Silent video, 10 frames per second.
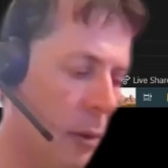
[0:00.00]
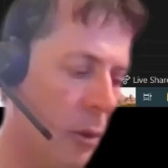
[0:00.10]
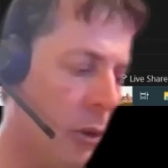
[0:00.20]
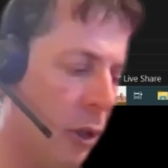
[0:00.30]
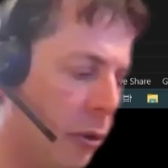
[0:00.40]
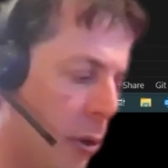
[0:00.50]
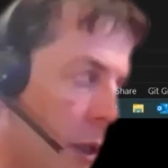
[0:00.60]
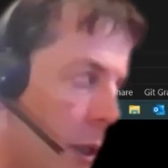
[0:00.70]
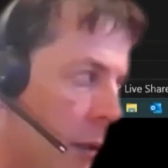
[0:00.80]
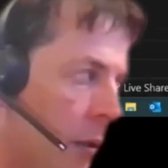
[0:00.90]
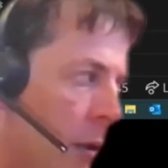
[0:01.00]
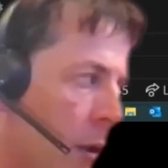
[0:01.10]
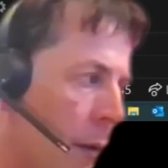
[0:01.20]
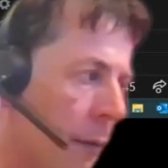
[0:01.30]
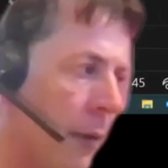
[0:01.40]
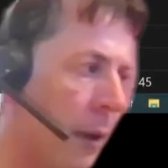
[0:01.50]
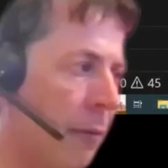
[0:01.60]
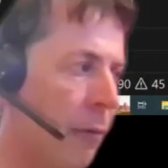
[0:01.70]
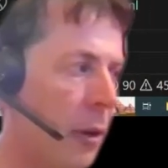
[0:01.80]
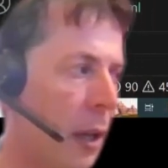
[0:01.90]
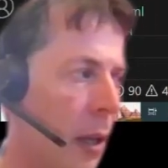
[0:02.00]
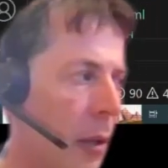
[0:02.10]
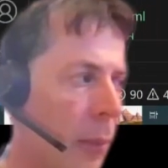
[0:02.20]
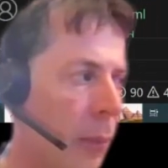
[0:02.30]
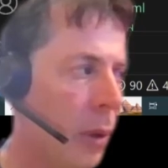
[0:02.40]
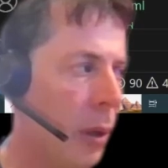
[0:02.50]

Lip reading: structure in here of our front end.